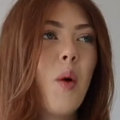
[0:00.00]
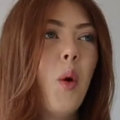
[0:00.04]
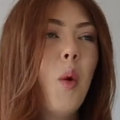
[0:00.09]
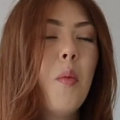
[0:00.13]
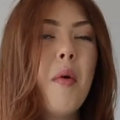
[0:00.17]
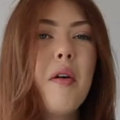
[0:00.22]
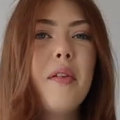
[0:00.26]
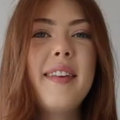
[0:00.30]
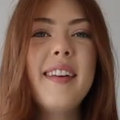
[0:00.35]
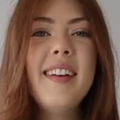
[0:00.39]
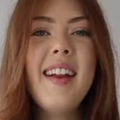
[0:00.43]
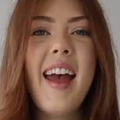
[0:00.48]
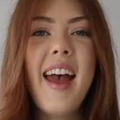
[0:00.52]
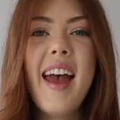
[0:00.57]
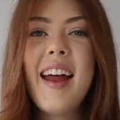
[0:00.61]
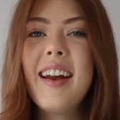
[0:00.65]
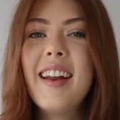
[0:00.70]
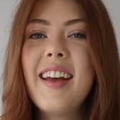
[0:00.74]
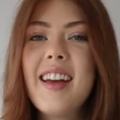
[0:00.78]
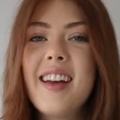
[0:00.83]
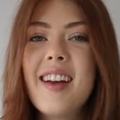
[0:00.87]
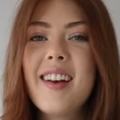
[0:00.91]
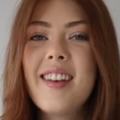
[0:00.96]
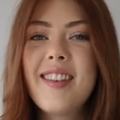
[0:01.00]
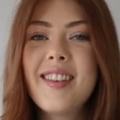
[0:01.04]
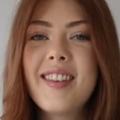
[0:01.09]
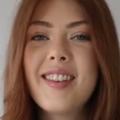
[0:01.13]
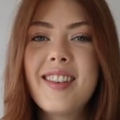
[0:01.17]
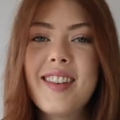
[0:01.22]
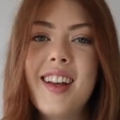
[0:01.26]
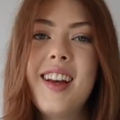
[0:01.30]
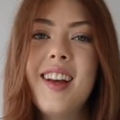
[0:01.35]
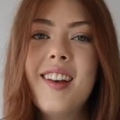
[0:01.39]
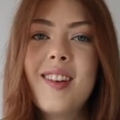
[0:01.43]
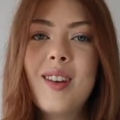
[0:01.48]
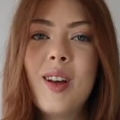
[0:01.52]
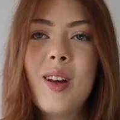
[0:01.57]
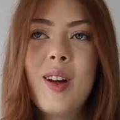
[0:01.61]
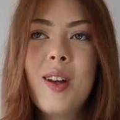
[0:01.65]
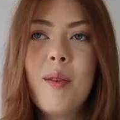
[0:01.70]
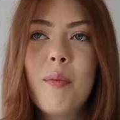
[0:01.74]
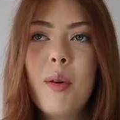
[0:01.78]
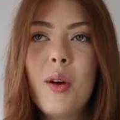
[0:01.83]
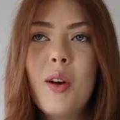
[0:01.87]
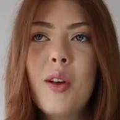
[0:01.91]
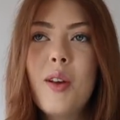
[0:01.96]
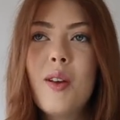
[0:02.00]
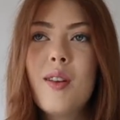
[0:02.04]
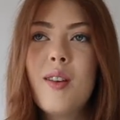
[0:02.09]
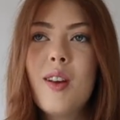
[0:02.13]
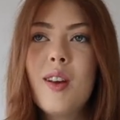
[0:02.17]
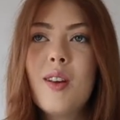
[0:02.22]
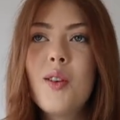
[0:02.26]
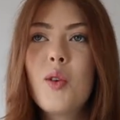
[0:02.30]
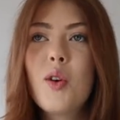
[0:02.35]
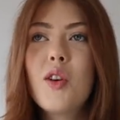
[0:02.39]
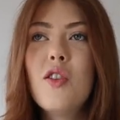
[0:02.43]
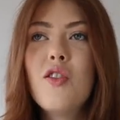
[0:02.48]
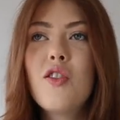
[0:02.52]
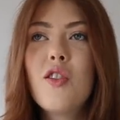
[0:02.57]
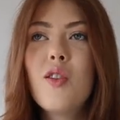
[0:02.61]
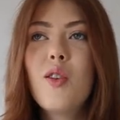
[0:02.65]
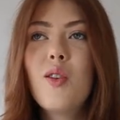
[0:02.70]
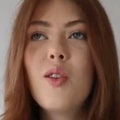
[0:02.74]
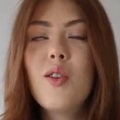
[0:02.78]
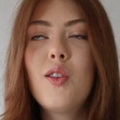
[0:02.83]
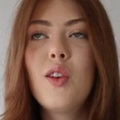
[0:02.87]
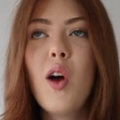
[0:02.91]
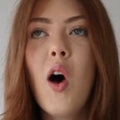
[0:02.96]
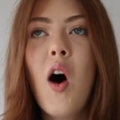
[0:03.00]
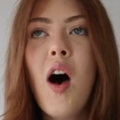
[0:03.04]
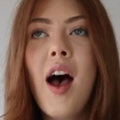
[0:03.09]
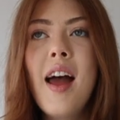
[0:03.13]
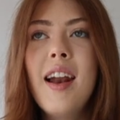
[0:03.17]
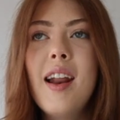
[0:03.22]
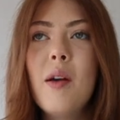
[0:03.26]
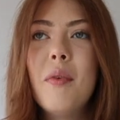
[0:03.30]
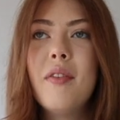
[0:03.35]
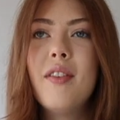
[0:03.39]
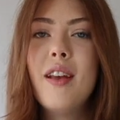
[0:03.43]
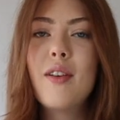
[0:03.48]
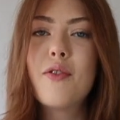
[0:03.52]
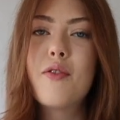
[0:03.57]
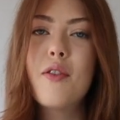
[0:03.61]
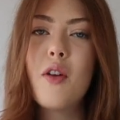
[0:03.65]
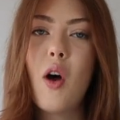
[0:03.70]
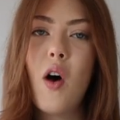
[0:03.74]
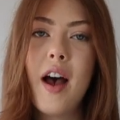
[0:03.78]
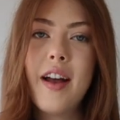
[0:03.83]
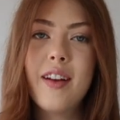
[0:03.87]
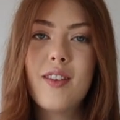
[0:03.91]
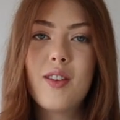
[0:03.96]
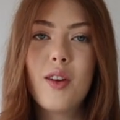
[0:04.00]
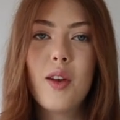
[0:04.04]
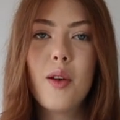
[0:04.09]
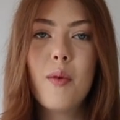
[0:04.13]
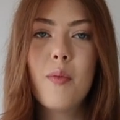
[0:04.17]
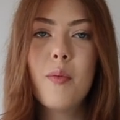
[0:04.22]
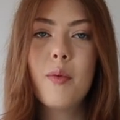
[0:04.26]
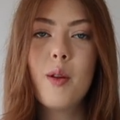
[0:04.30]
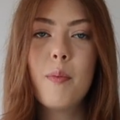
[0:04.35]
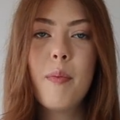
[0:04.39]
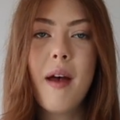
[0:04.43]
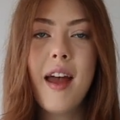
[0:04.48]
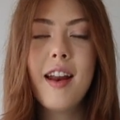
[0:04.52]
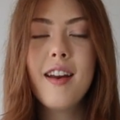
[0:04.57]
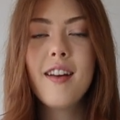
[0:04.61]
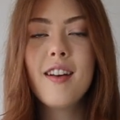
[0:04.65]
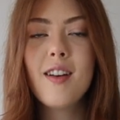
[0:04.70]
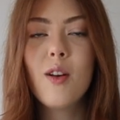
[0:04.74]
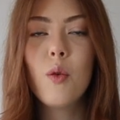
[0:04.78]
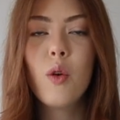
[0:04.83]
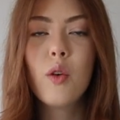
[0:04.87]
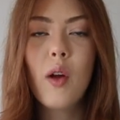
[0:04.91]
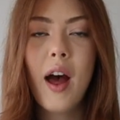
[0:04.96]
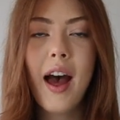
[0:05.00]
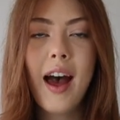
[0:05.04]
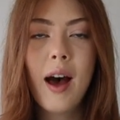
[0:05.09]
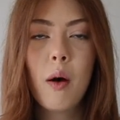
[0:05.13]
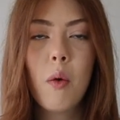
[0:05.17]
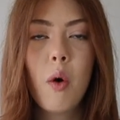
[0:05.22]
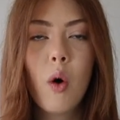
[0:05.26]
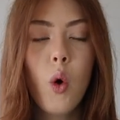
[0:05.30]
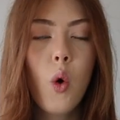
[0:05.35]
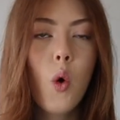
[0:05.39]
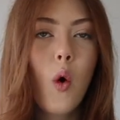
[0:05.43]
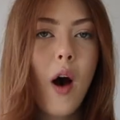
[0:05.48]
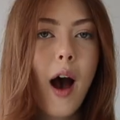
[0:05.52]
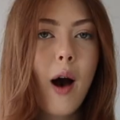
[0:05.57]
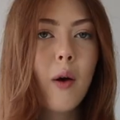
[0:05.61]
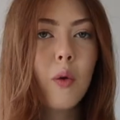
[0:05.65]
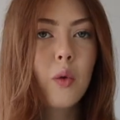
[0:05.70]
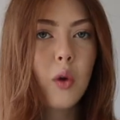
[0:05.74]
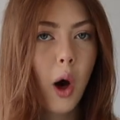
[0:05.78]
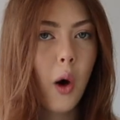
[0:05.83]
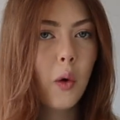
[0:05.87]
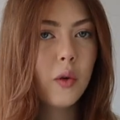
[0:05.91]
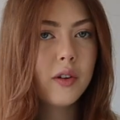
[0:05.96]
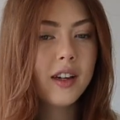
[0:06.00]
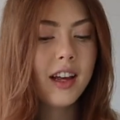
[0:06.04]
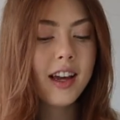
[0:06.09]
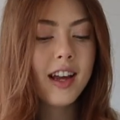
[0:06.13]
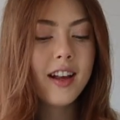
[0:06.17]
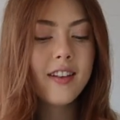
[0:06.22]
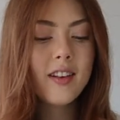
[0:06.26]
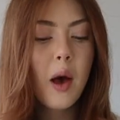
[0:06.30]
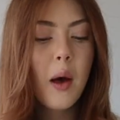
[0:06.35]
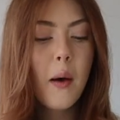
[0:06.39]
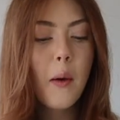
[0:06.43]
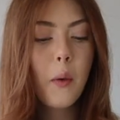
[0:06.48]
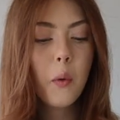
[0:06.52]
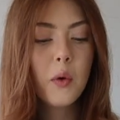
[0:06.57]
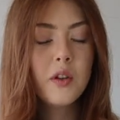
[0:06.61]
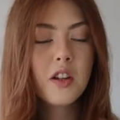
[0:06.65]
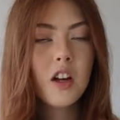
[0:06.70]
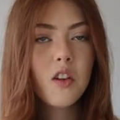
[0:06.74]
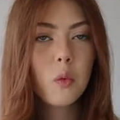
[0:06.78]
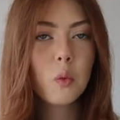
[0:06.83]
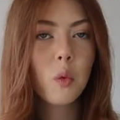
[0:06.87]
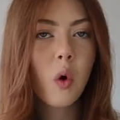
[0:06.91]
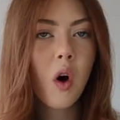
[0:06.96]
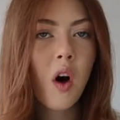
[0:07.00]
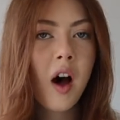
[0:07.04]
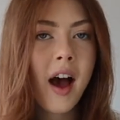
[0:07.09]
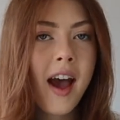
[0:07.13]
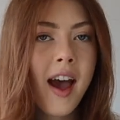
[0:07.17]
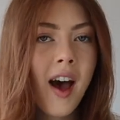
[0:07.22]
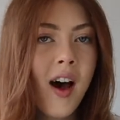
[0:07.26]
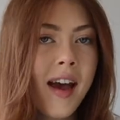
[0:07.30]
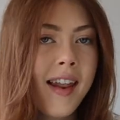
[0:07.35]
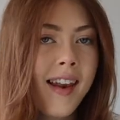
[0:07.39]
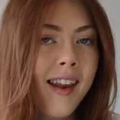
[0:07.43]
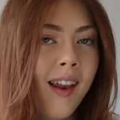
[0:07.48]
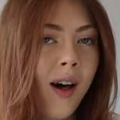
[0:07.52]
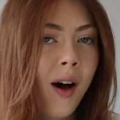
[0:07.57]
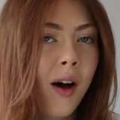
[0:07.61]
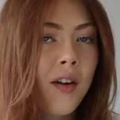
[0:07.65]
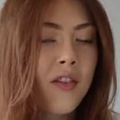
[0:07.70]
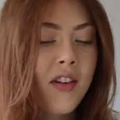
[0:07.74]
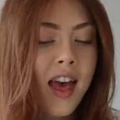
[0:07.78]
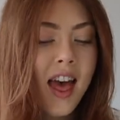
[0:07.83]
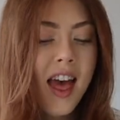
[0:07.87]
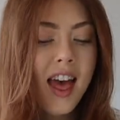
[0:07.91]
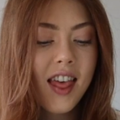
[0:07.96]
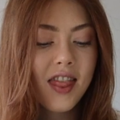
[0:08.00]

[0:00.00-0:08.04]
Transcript: almost in any season because you can just style it with different items depending on how hot or how cold it is which is why I love